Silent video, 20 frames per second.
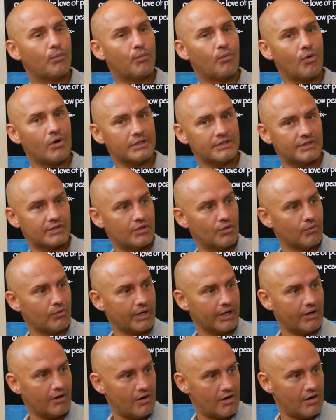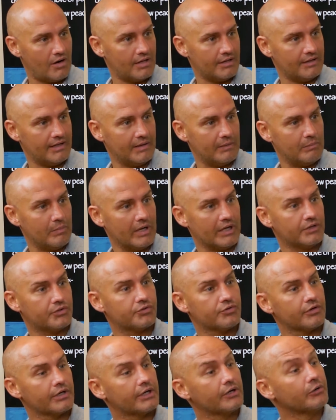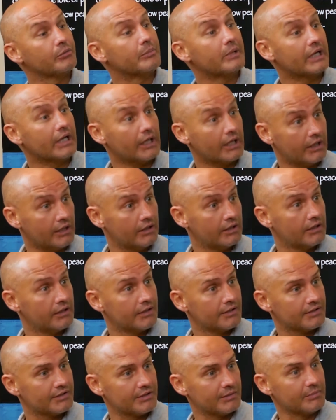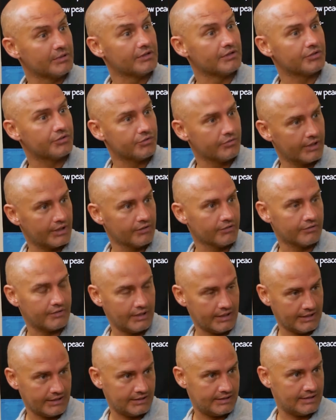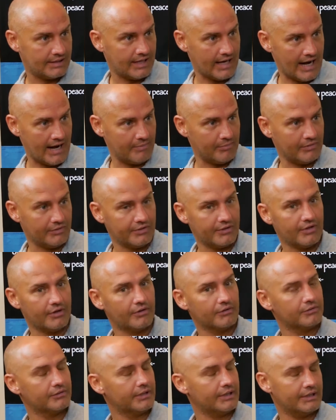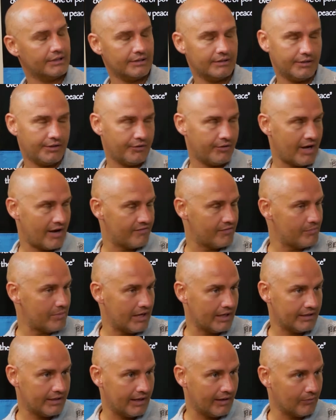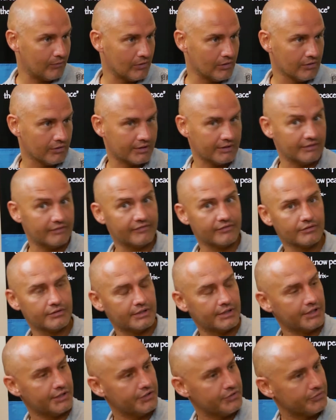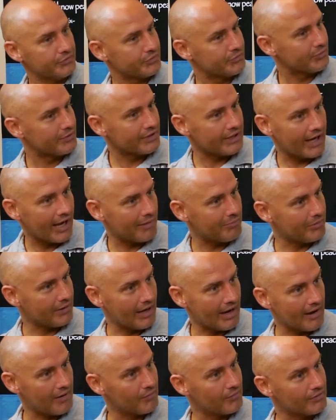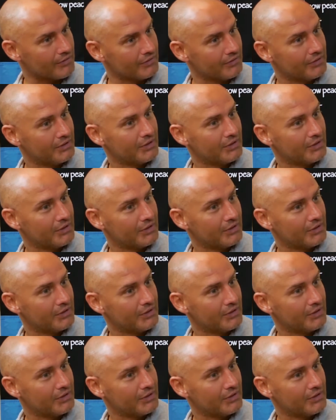What's going on that may trigger me? Some of the trigger things that happen, you have a bad day at work and the first thing you do is run the happy hour.